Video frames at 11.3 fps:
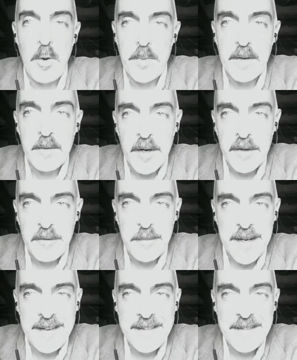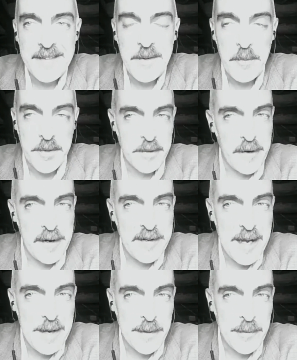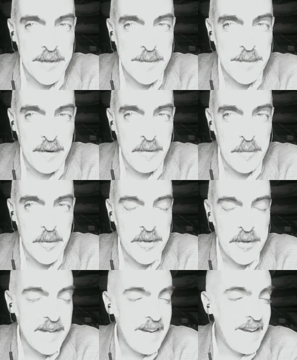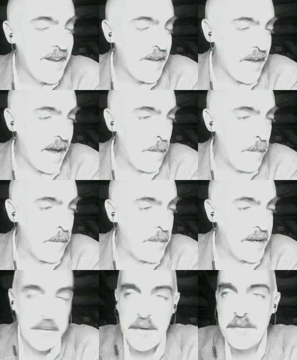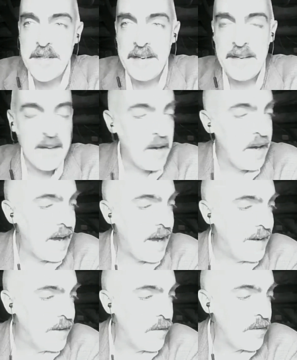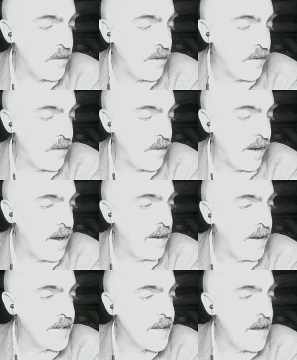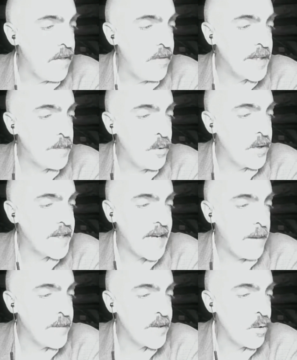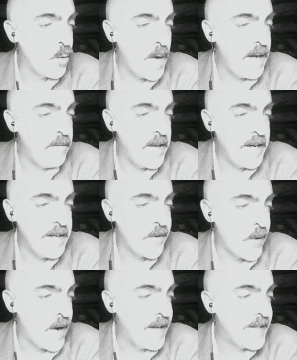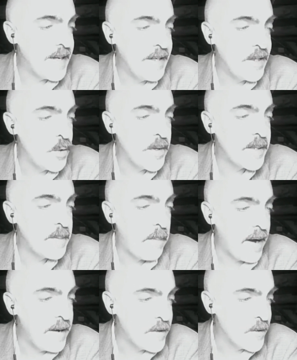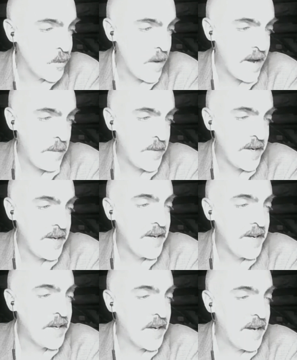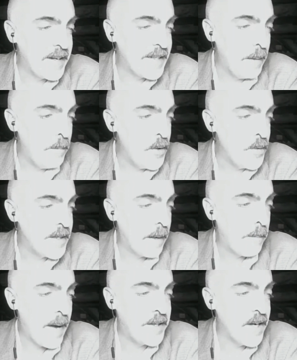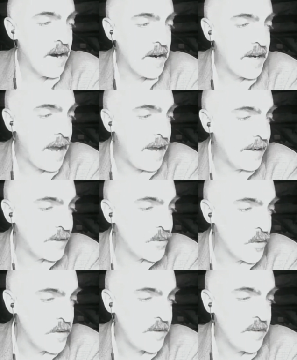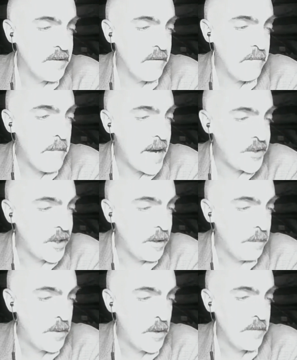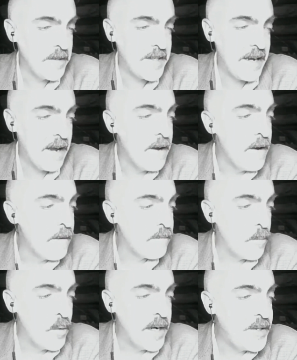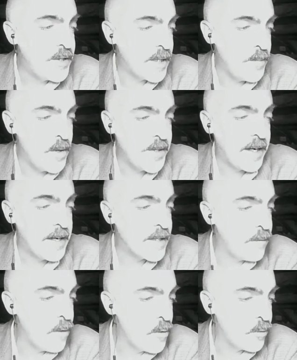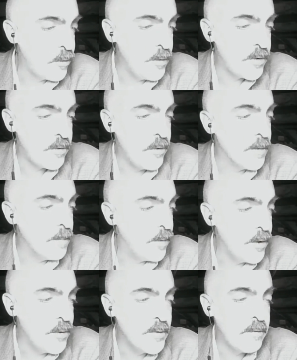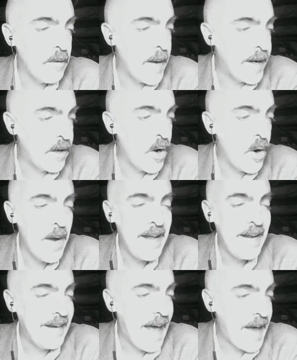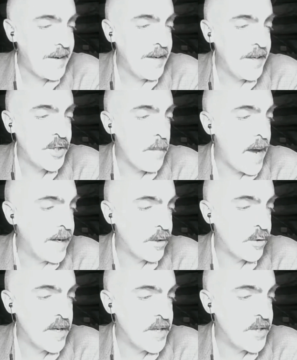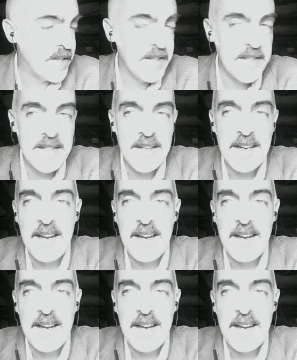open in front of me, which is very in keeping with the spirit of the book, page 15, and the line is, "This book attempts to weave these threads into a spider's web, connecting music back to archaic sources of magical potency, from religious music and its folk roots through to blues, flamenco, Latin and shamanic traditions."